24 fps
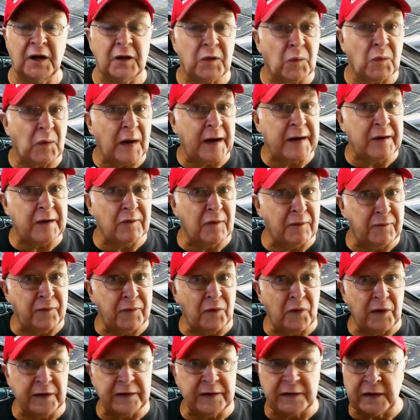The way you
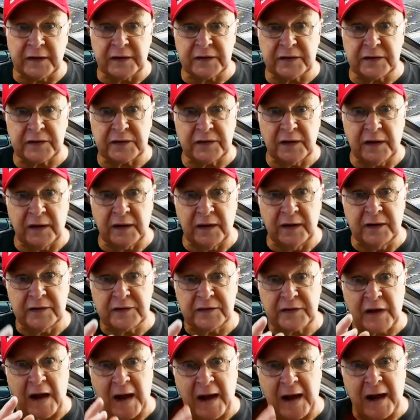avoid this is
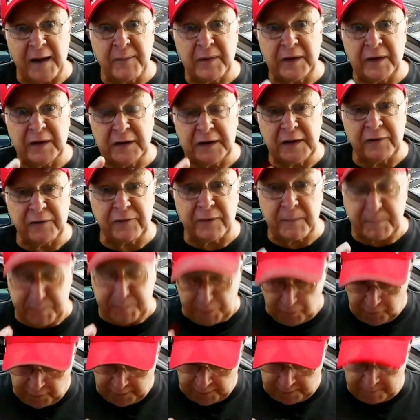to aim at a different
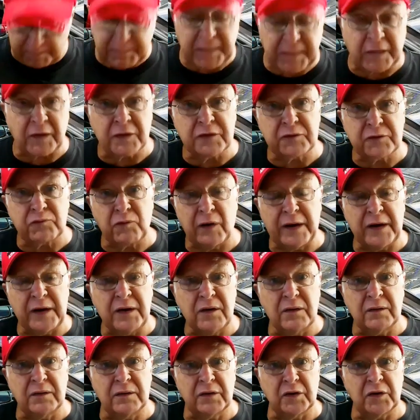point, because when
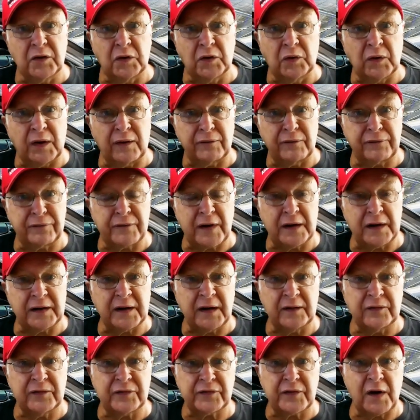you do a front
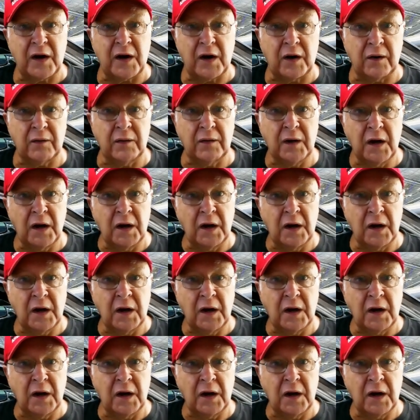end throw,